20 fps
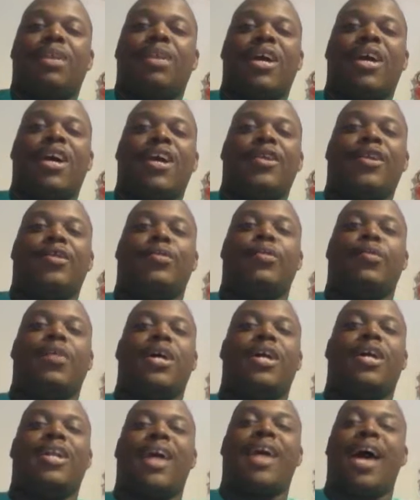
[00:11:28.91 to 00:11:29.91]
and
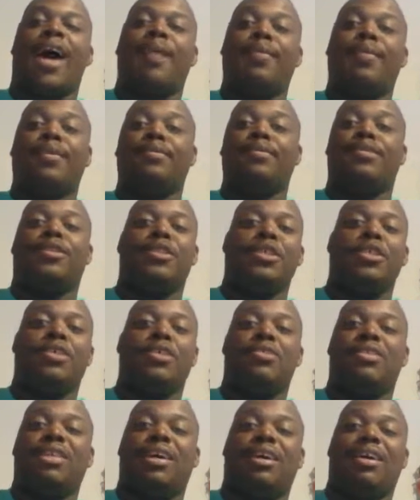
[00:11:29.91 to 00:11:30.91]
what albums do
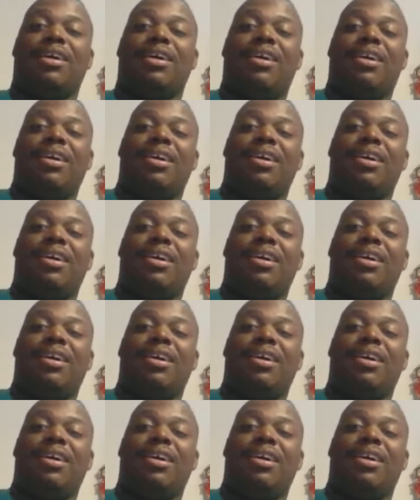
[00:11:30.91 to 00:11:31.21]
you think